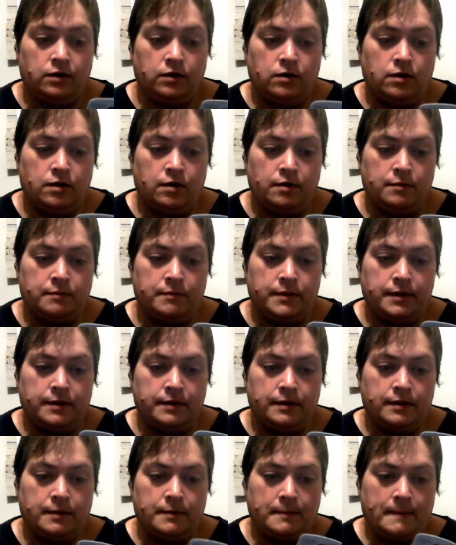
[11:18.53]
oil milk
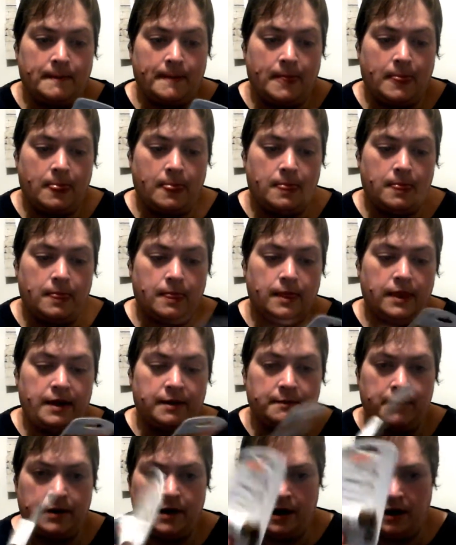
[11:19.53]
lip
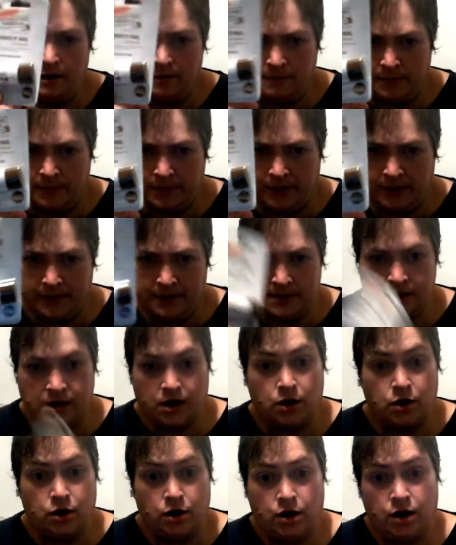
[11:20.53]
balm because
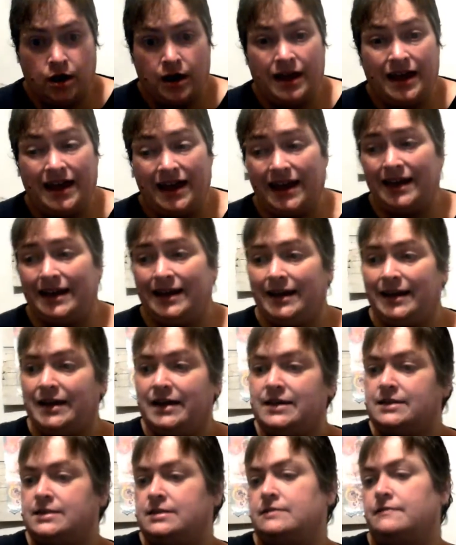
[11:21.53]
it
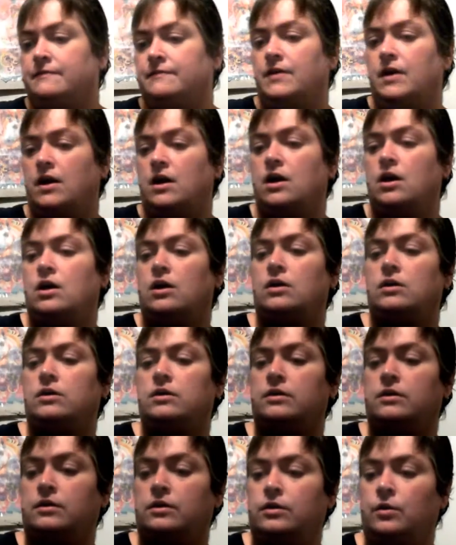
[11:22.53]
is fall
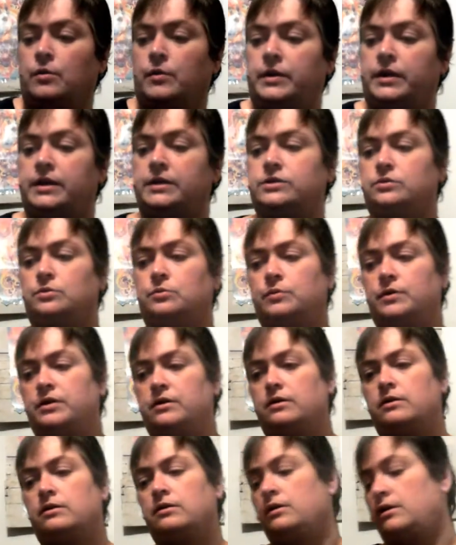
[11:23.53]
going into
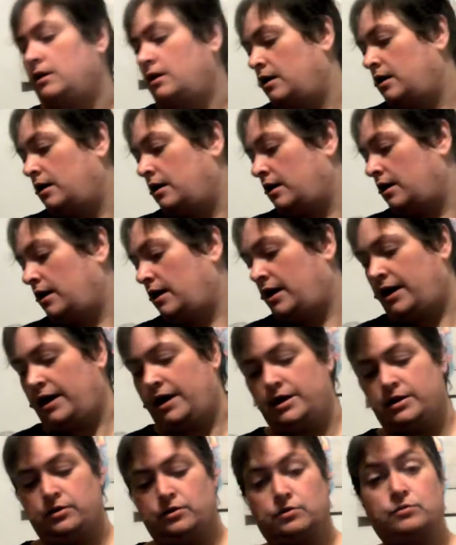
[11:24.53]
winter
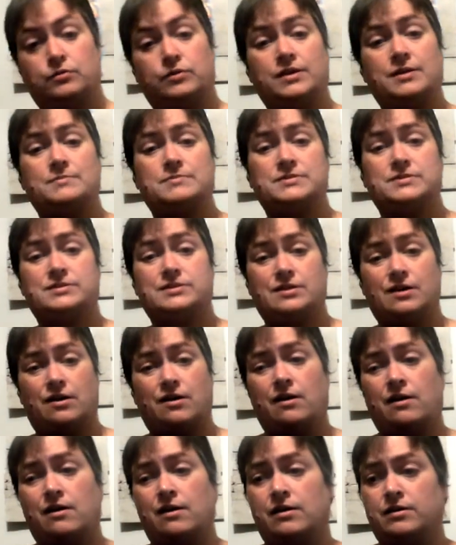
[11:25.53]
and your lips
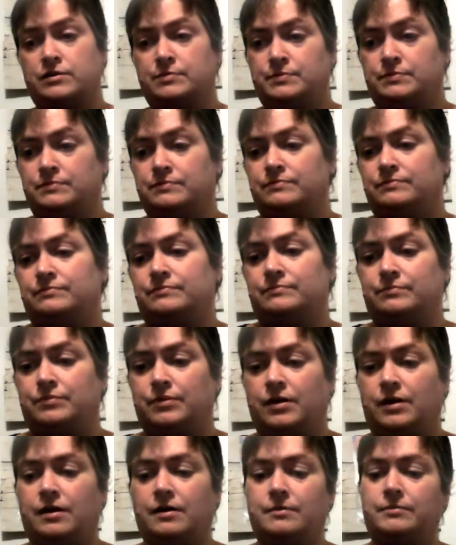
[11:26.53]
are
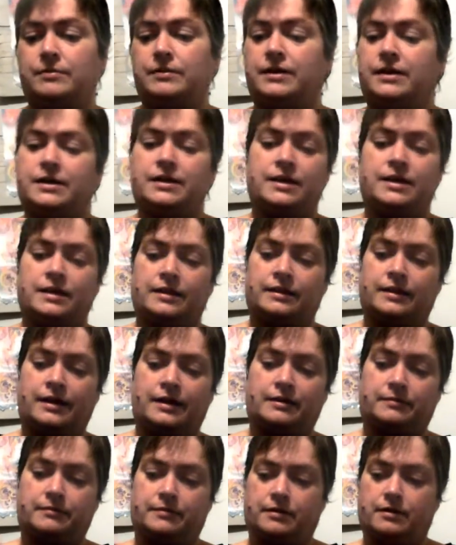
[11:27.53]
probably
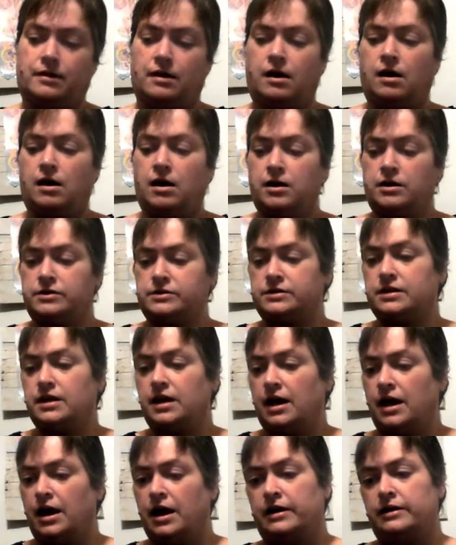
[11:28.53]
like ours
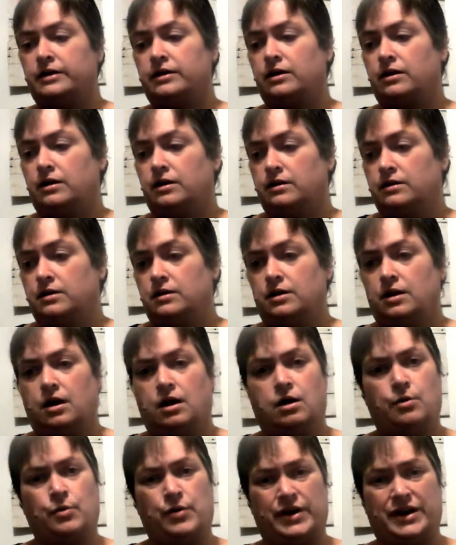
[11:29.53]
and
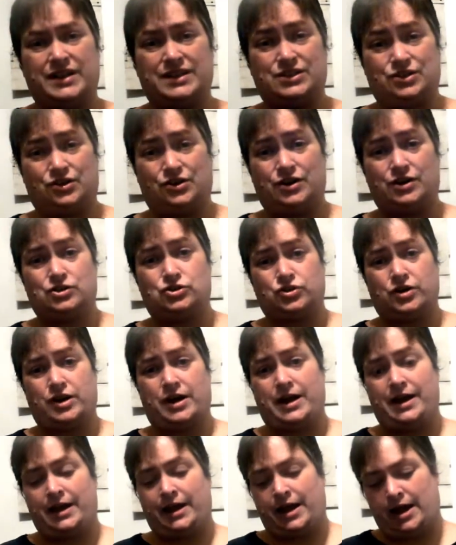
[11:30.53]
already started
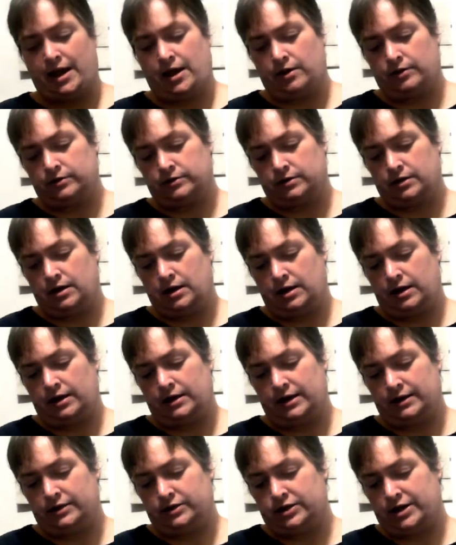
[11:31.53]
drying out and
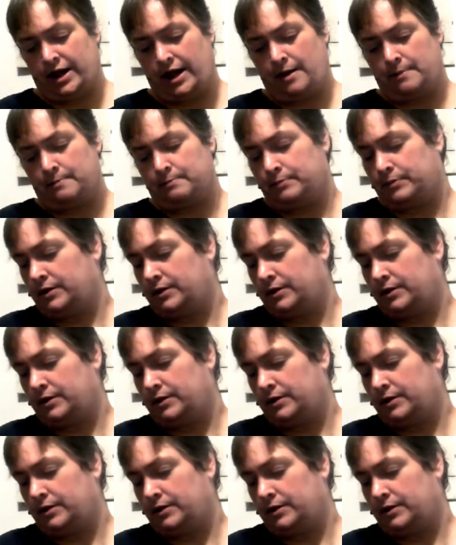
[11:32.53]
getting chapped